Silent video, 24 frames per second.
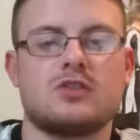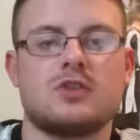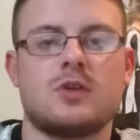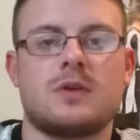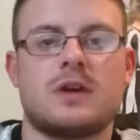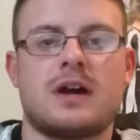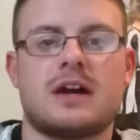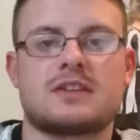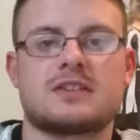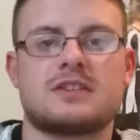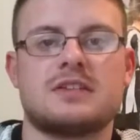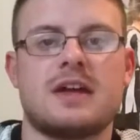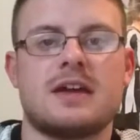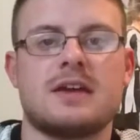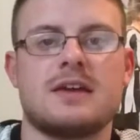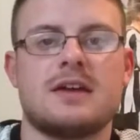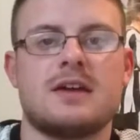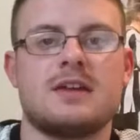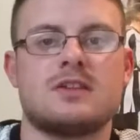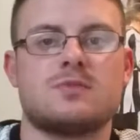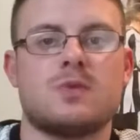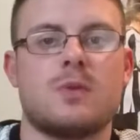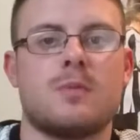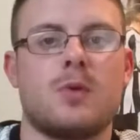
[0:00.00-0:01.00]
Newcastle
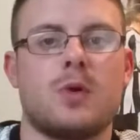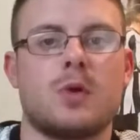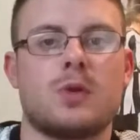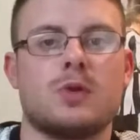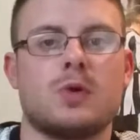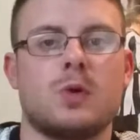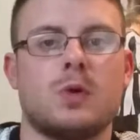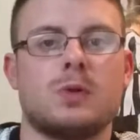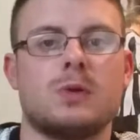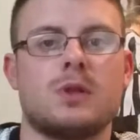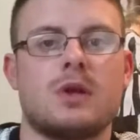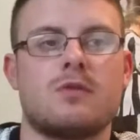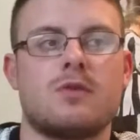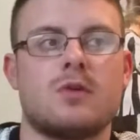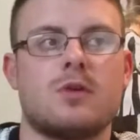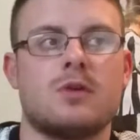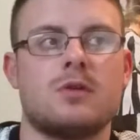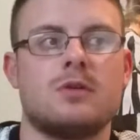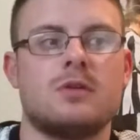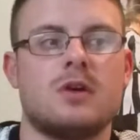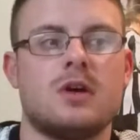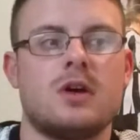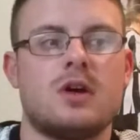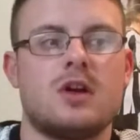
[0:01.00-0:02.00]
United were more than holding their
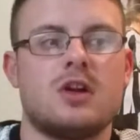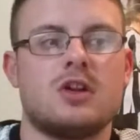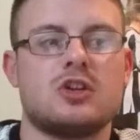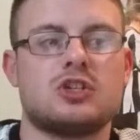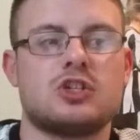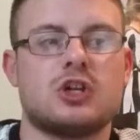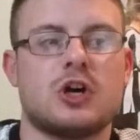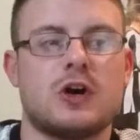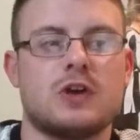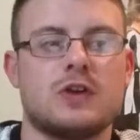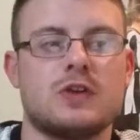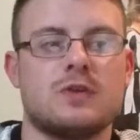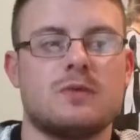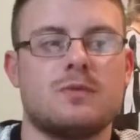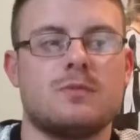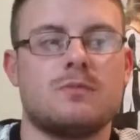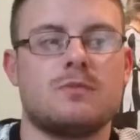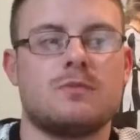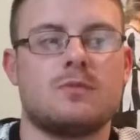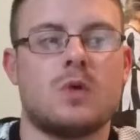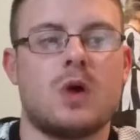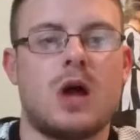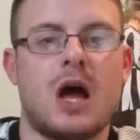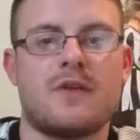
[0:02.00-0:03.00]
own.
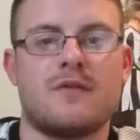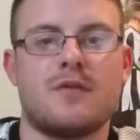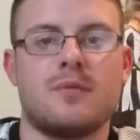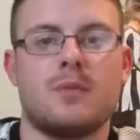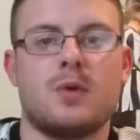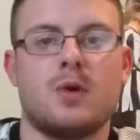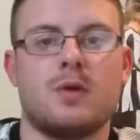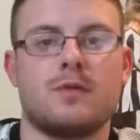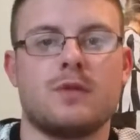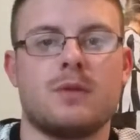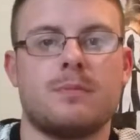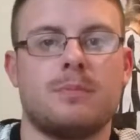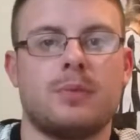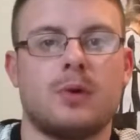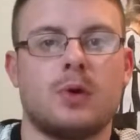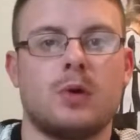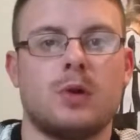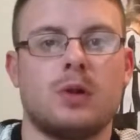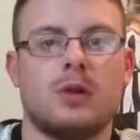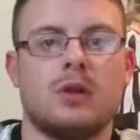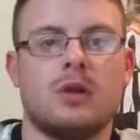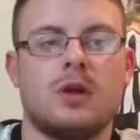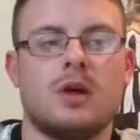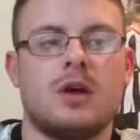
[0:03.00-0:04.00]
Tottenham were having more of the
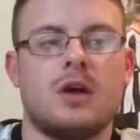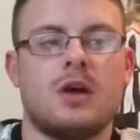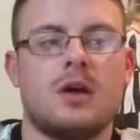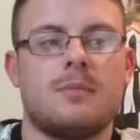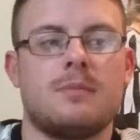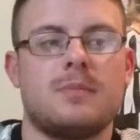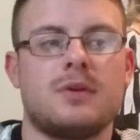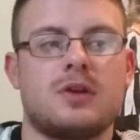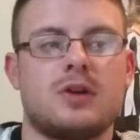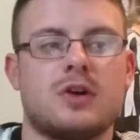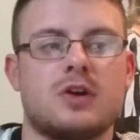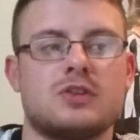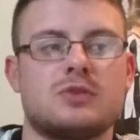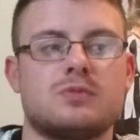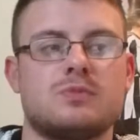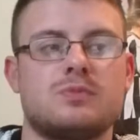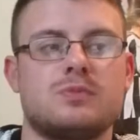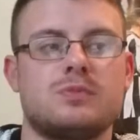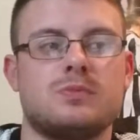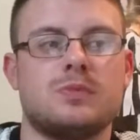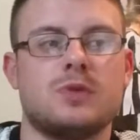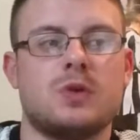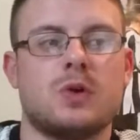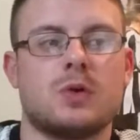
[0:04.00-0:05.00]
ball because
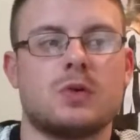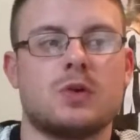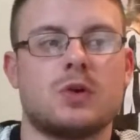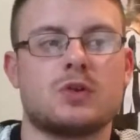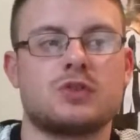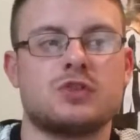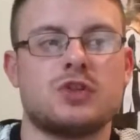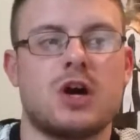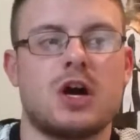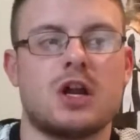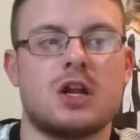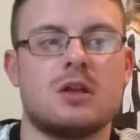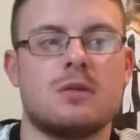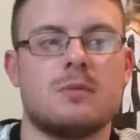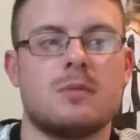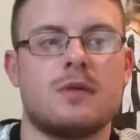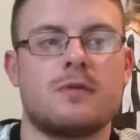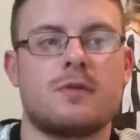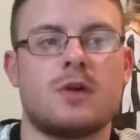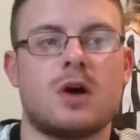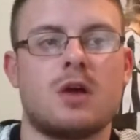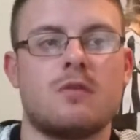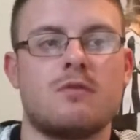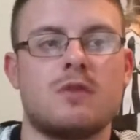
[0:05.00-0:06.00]
we all know Tottenham
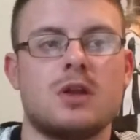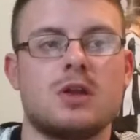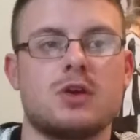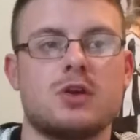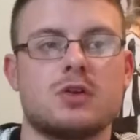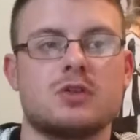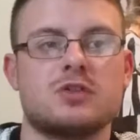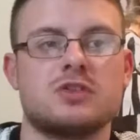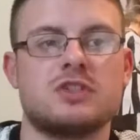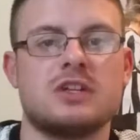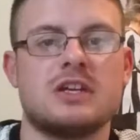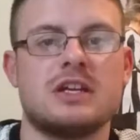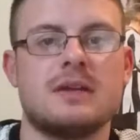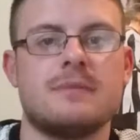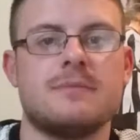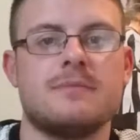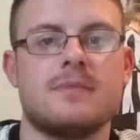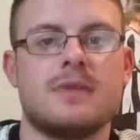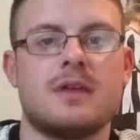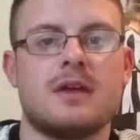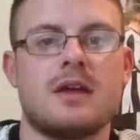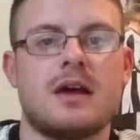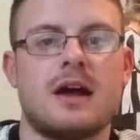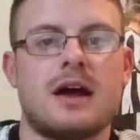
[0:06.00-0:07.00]
have got a really good team
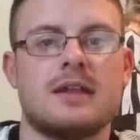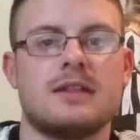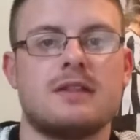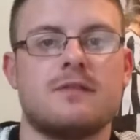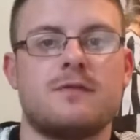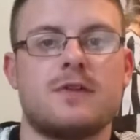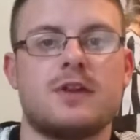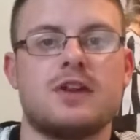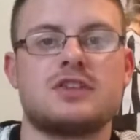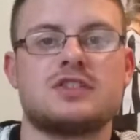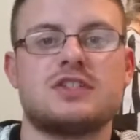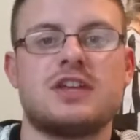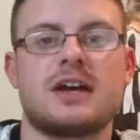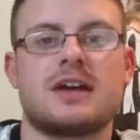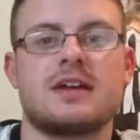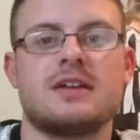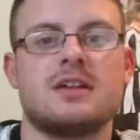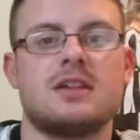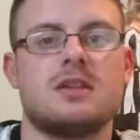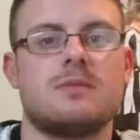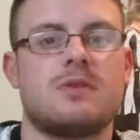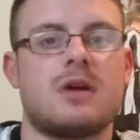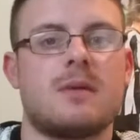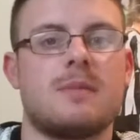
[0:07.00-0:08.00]
and they finished second
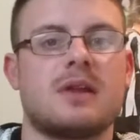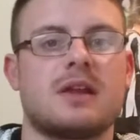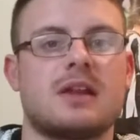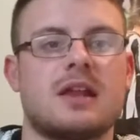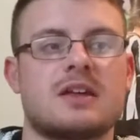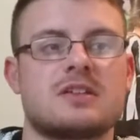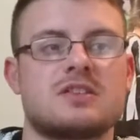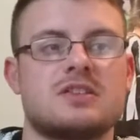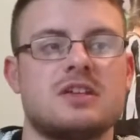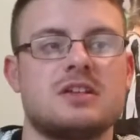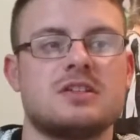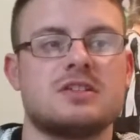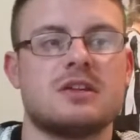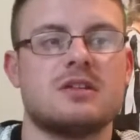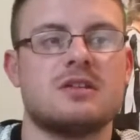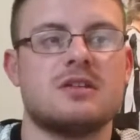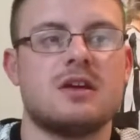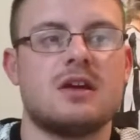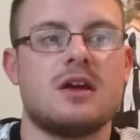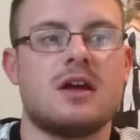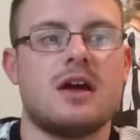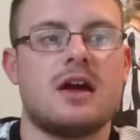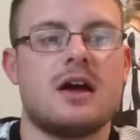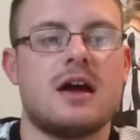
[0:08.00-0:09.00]
in the Premier League last season.
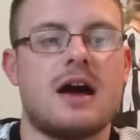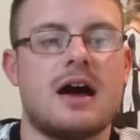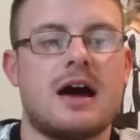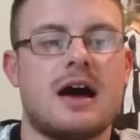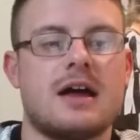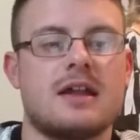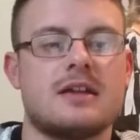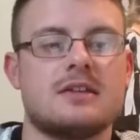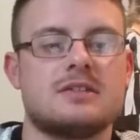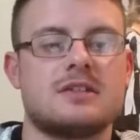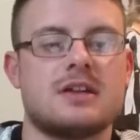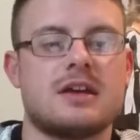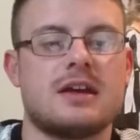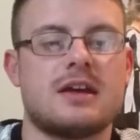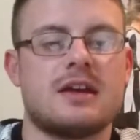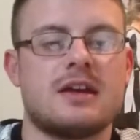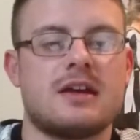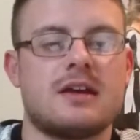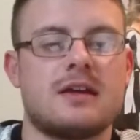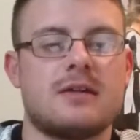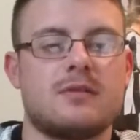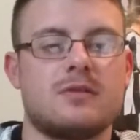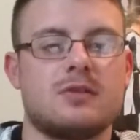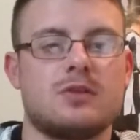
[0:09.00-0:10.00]
And
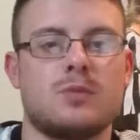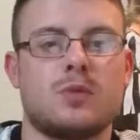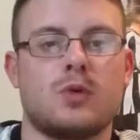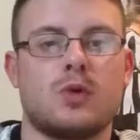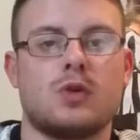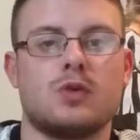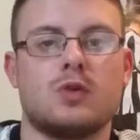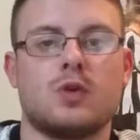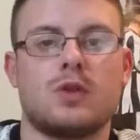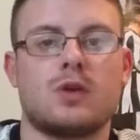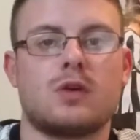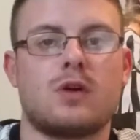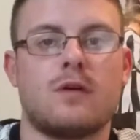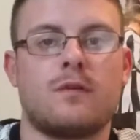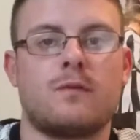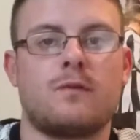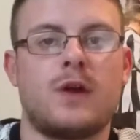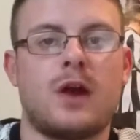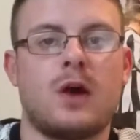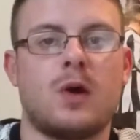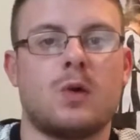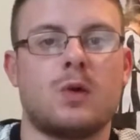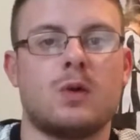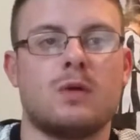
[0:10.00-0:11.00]
we all know they've got
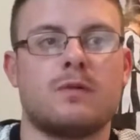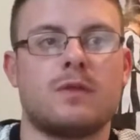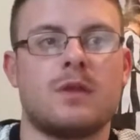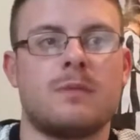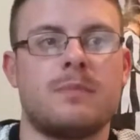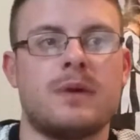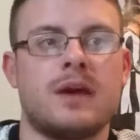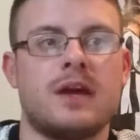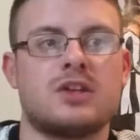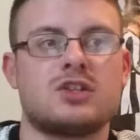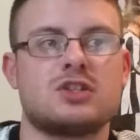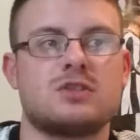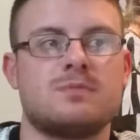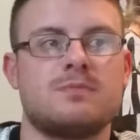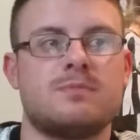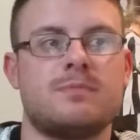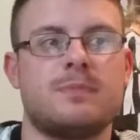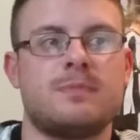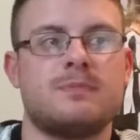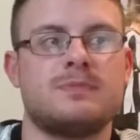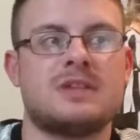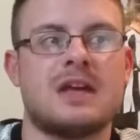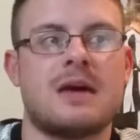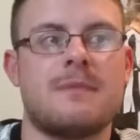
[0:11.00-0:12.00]
threat all over the pitch.
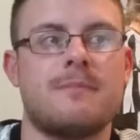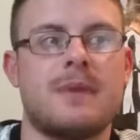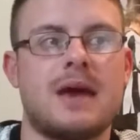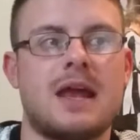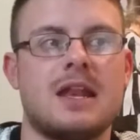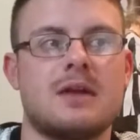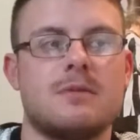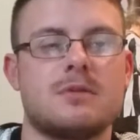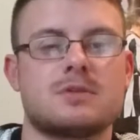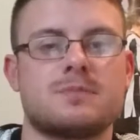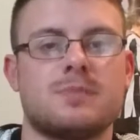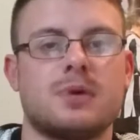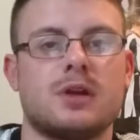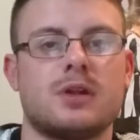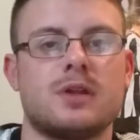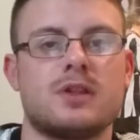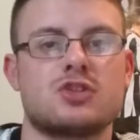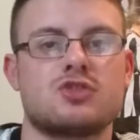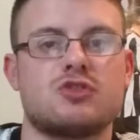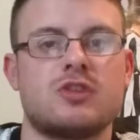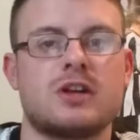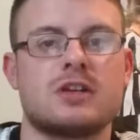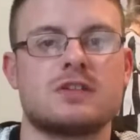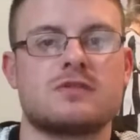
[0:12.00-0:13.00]
Dembele was pulling
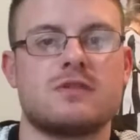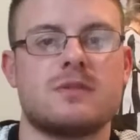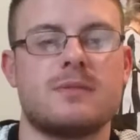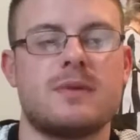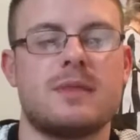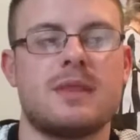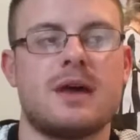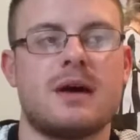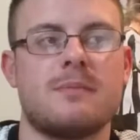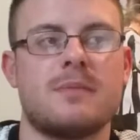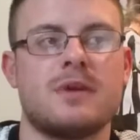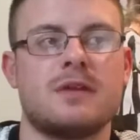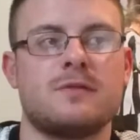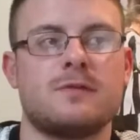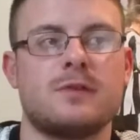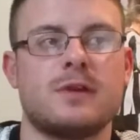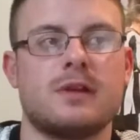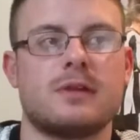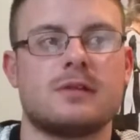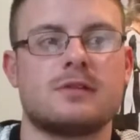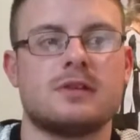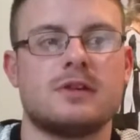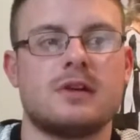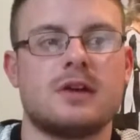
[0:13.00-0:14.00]
the strings for them in that
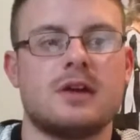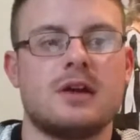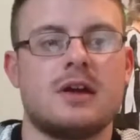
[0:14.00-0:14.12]
midfield.